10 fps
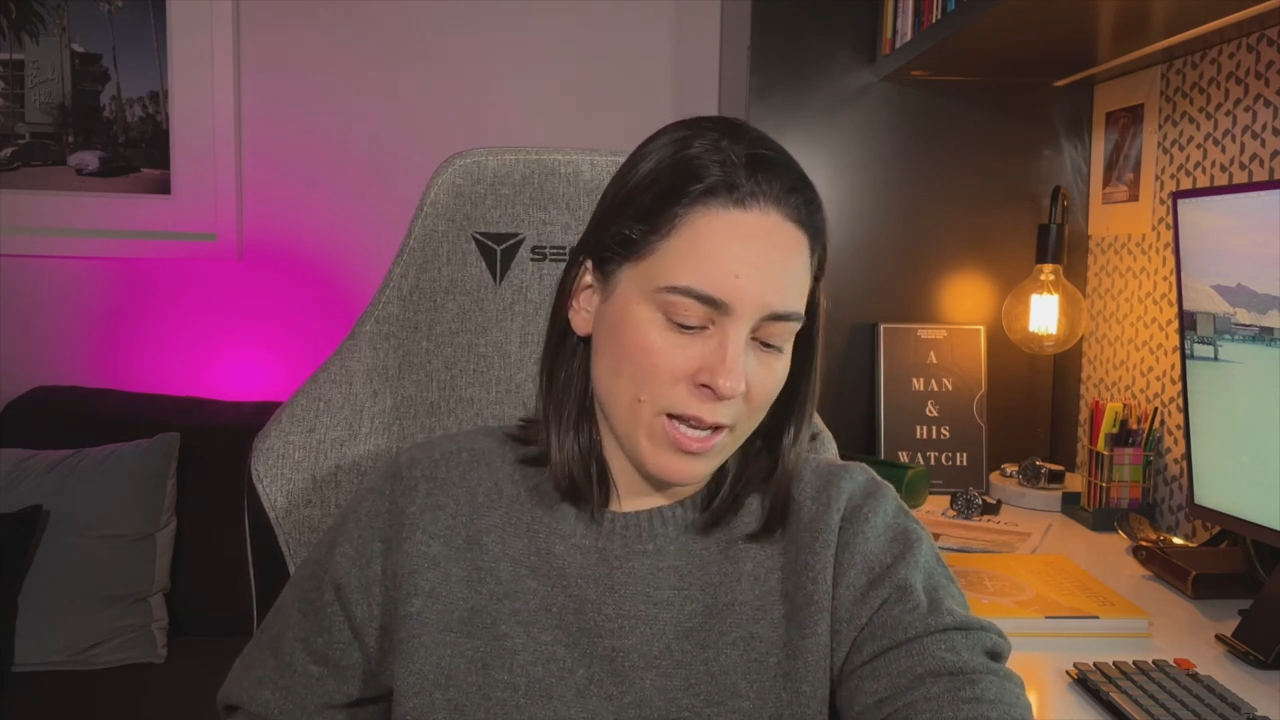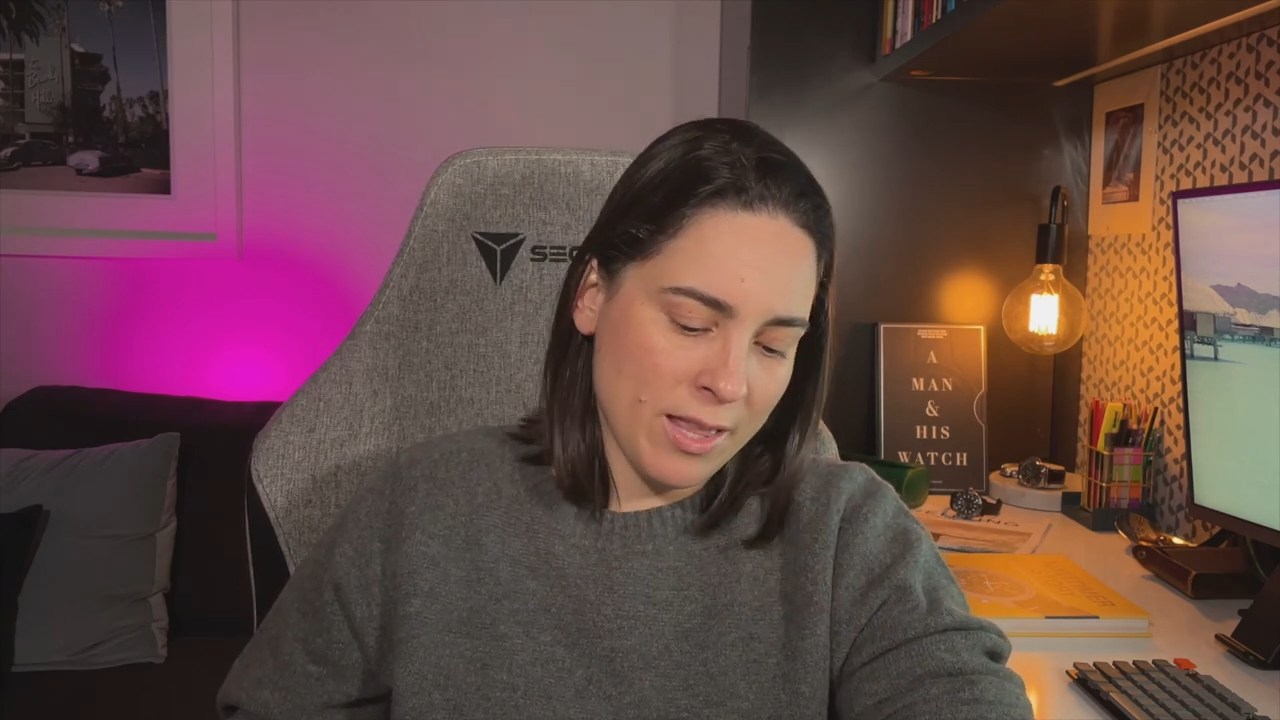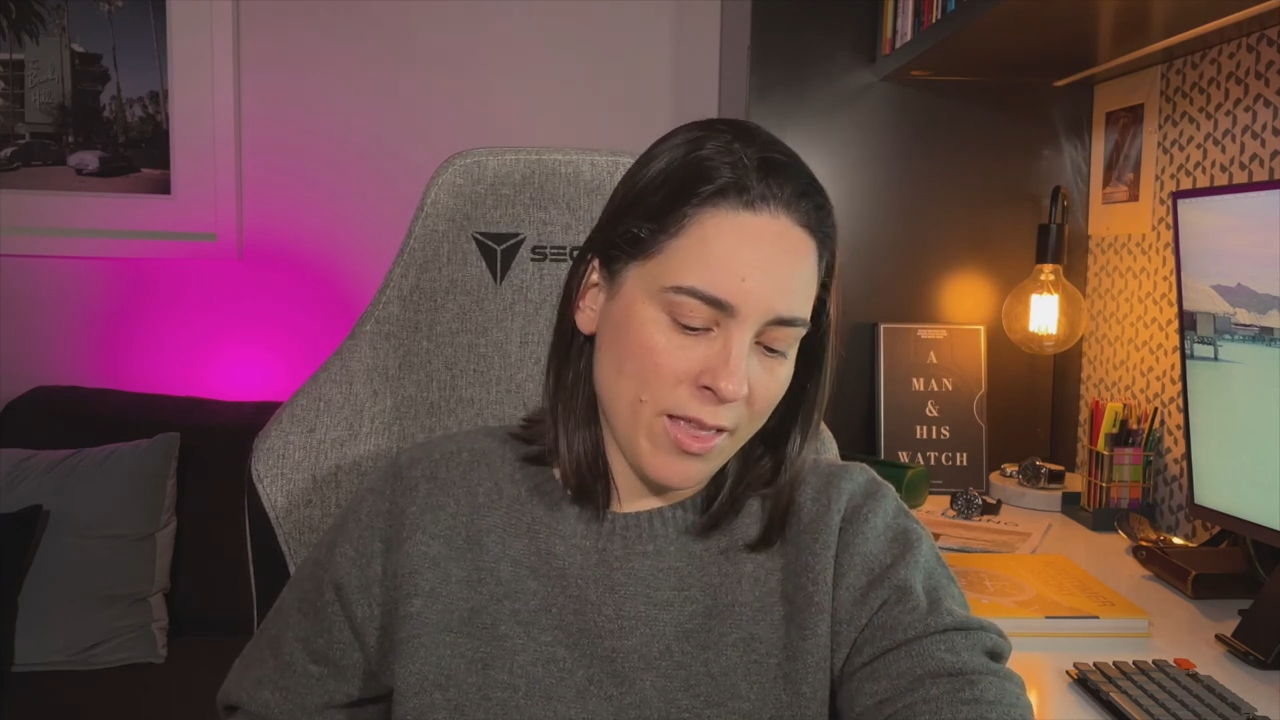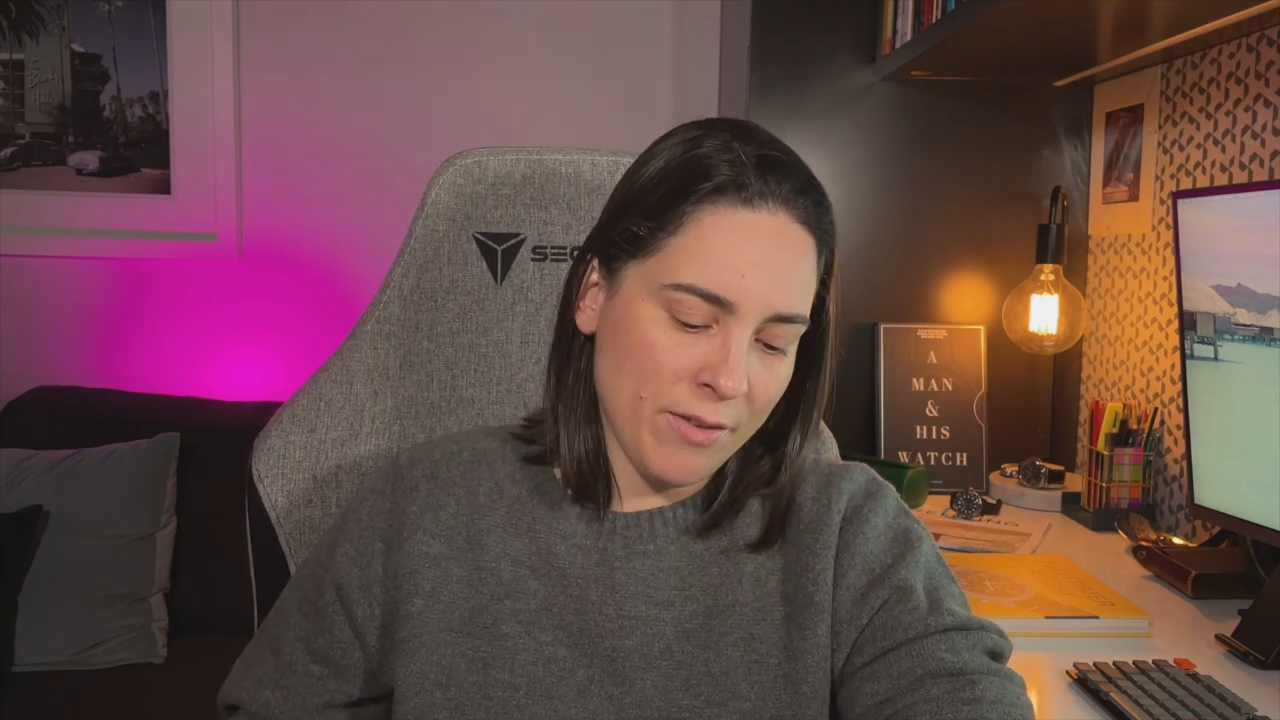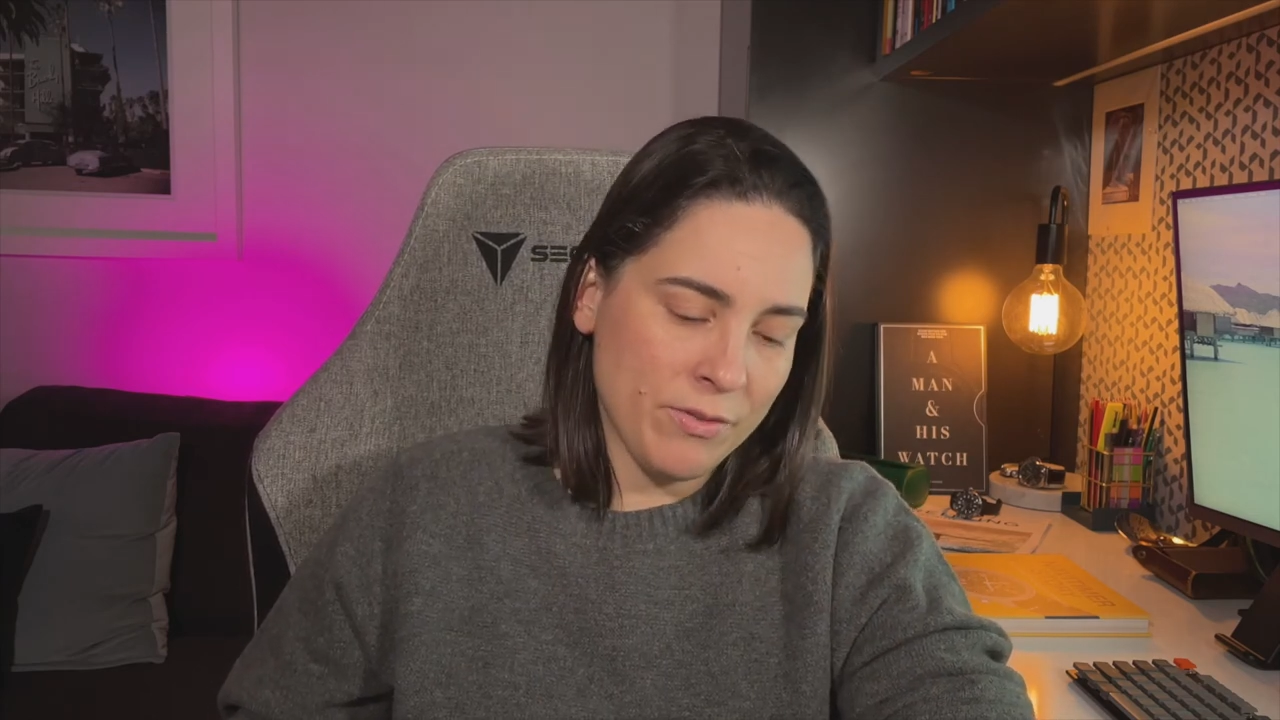and
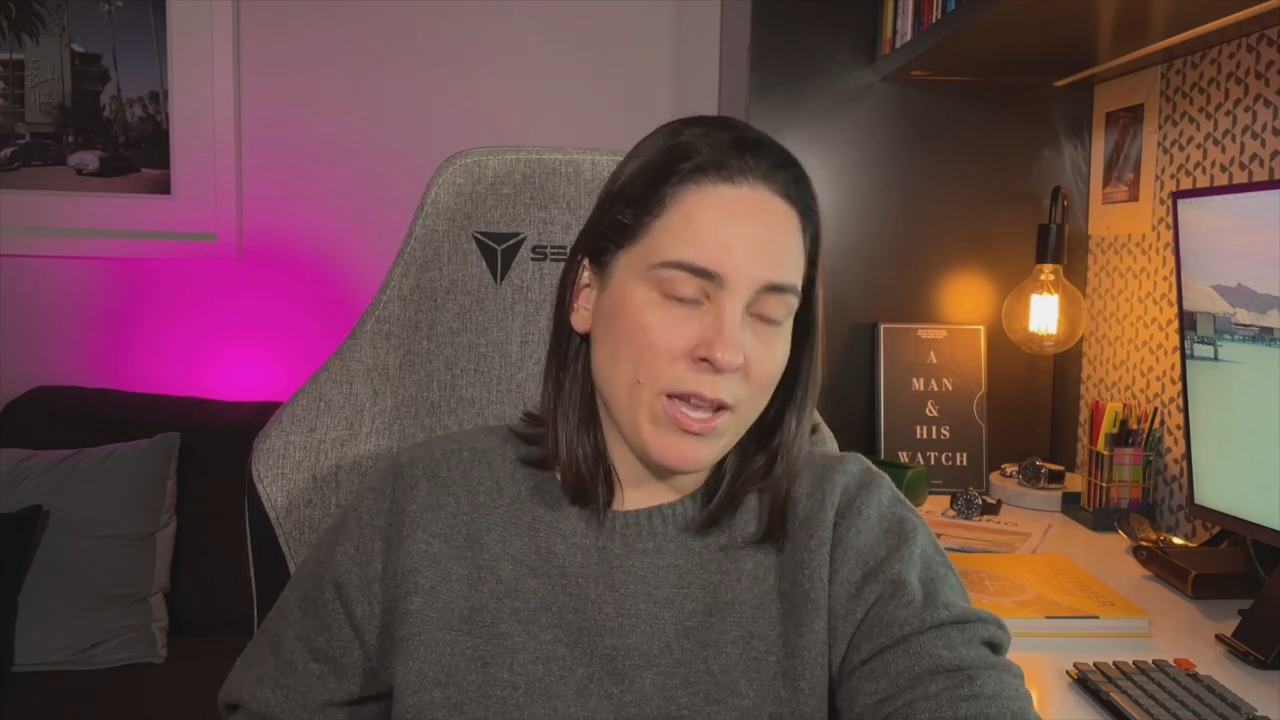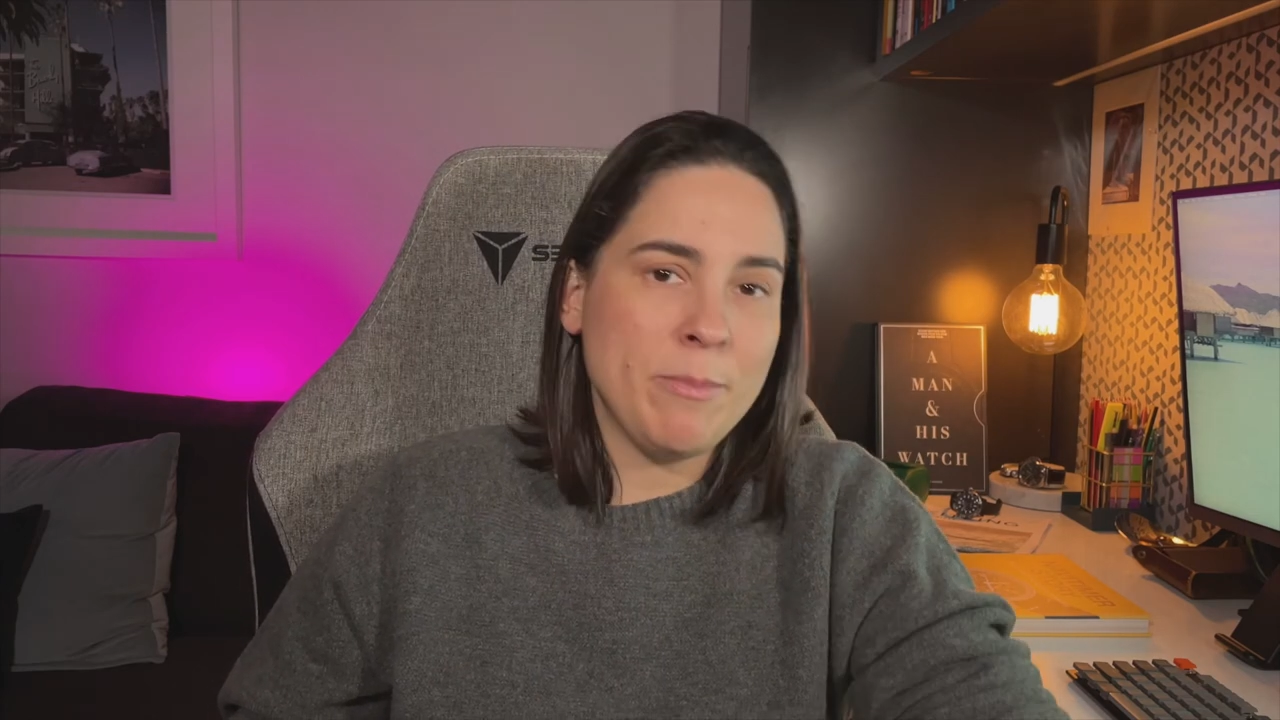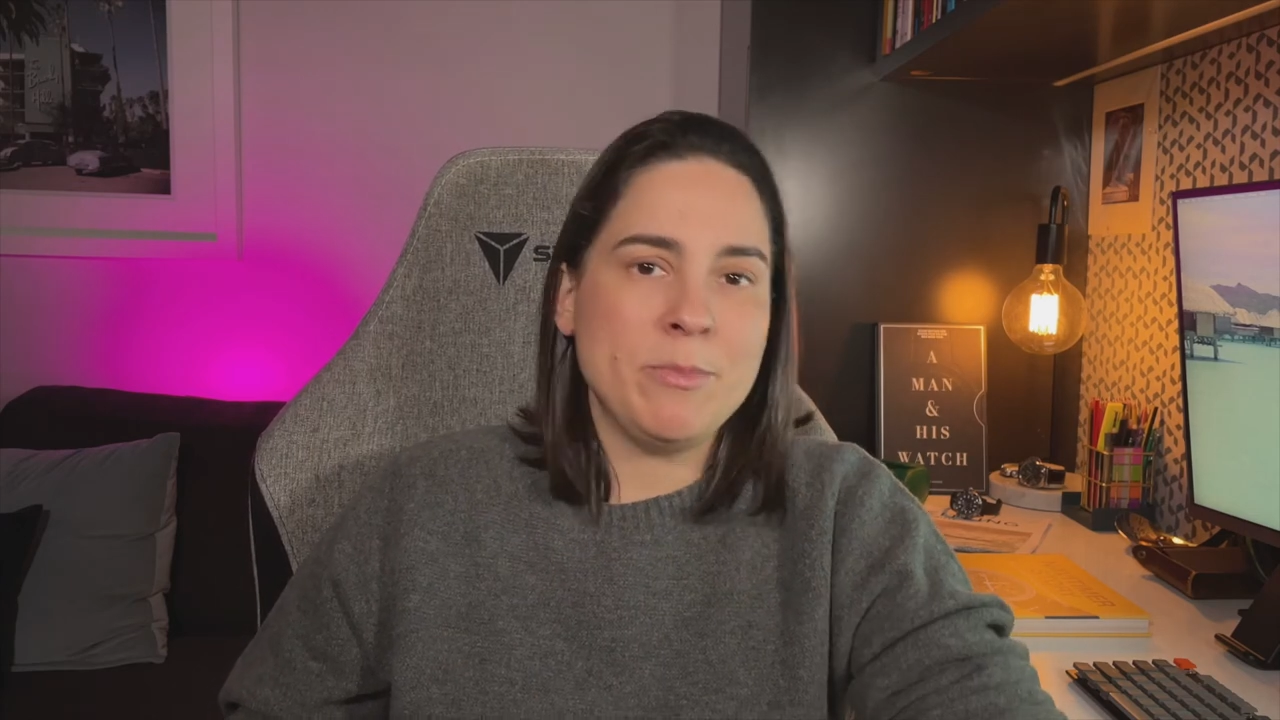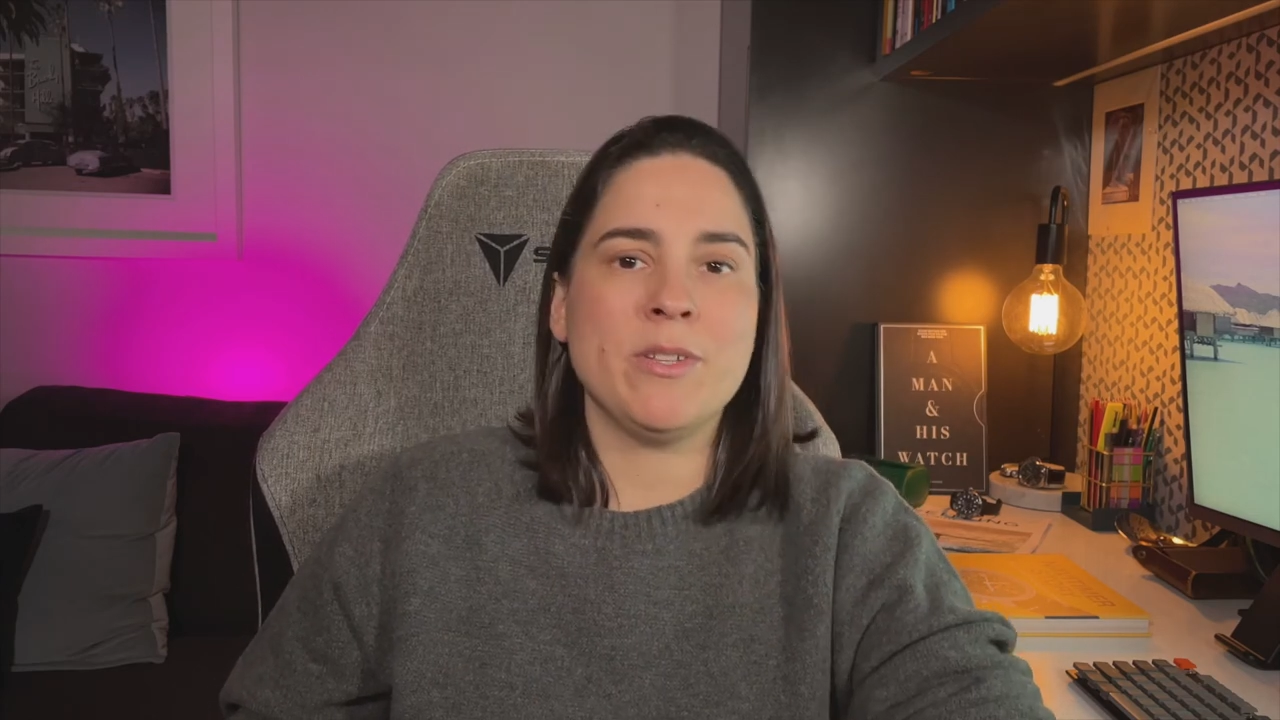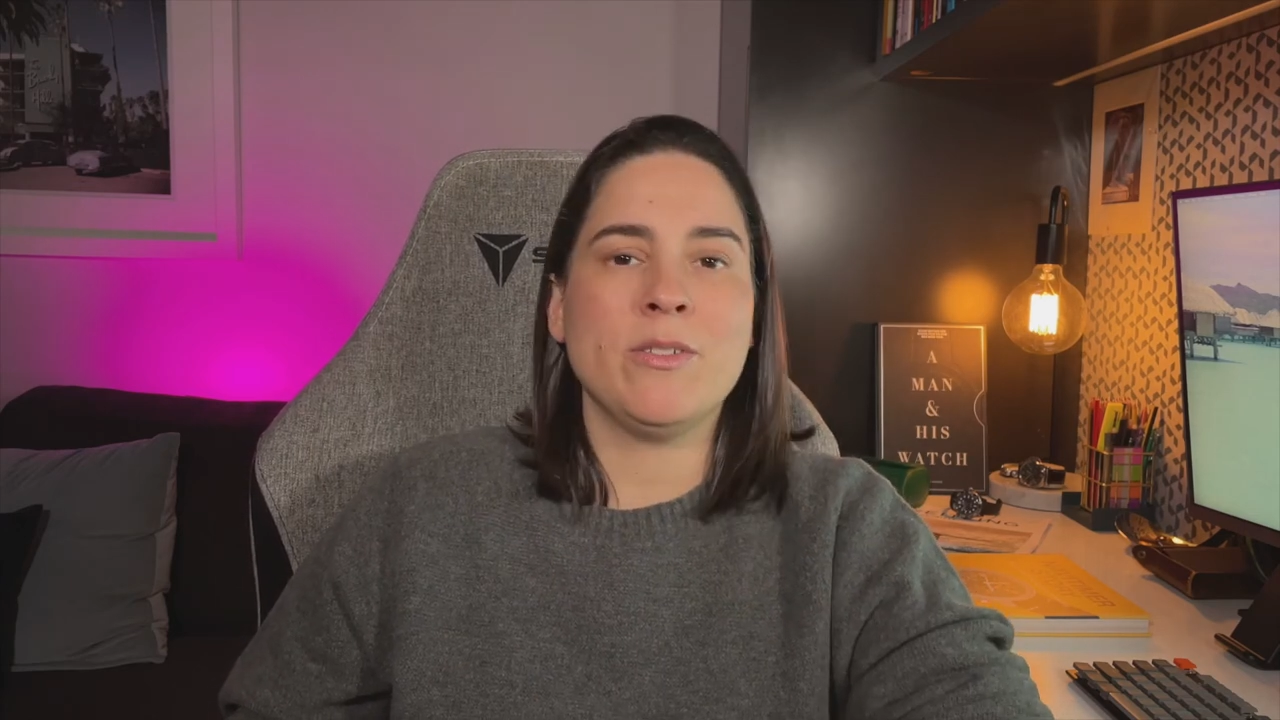that they've
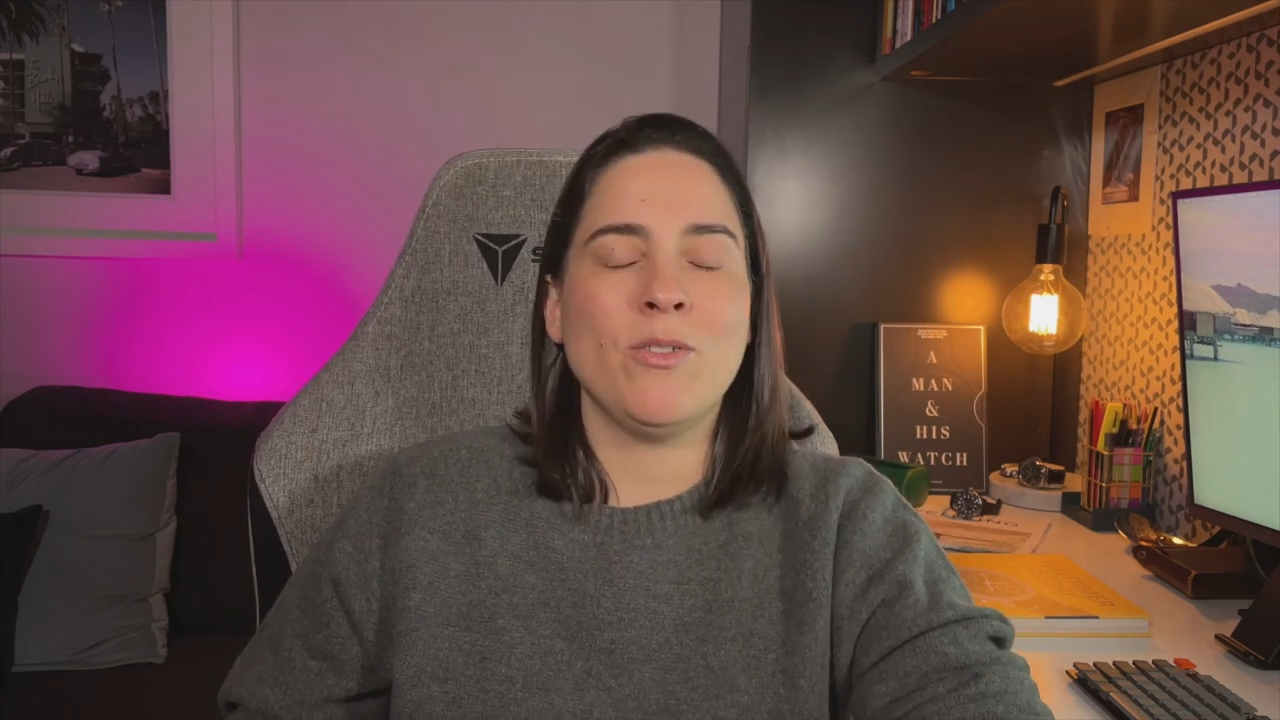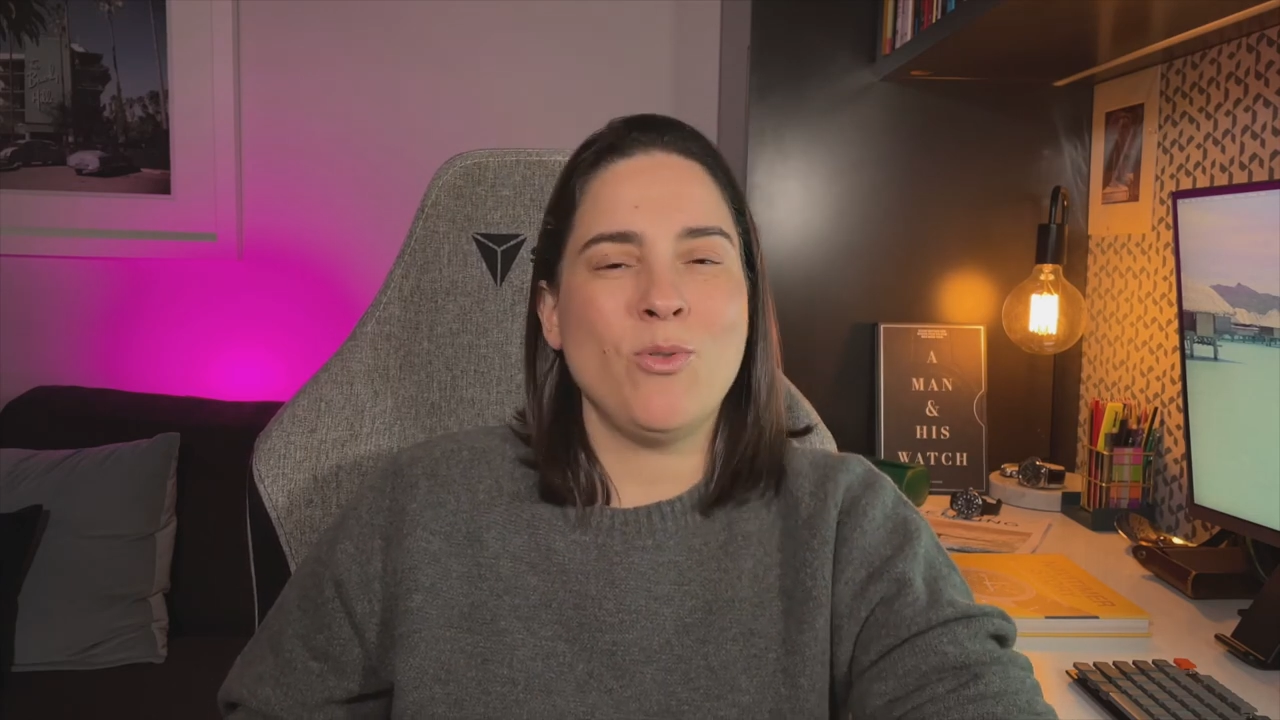kept it